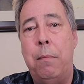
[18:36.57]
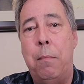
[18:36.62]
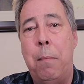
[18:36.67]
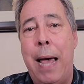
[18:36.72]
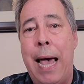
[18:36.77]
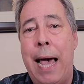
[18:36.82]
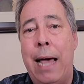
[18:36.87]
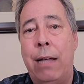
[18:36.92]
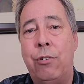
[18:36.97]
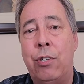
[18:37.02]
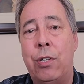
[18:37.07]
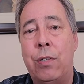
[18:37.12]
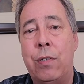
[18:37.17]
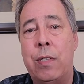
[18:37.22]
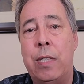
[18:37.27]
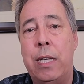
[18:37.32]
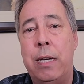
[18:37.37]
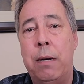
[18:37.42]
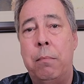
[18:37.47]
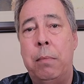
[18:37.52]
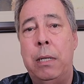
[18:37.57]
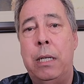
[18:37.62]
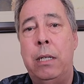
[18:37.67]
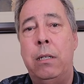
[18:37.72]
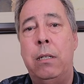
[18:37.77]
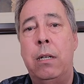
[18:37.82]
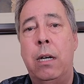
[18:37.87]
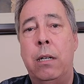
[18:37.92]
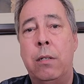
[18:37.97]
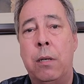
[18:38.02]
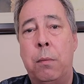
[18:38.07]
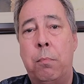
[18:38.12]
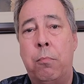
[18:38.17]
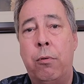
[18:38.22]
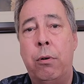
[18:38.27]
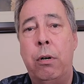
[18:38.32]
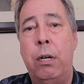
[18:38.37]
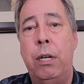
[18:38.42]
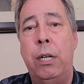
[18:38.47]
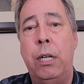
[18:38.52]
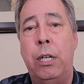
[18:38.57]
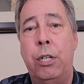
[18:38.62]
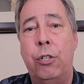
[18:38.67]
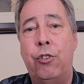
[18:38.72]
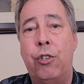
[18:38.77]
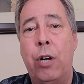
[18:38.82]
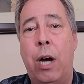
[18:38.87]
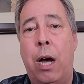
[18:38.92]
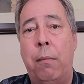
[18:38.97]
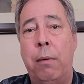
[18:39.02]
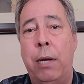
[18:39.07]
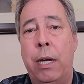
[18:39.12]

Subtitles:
matches them, but it does a pretty good job.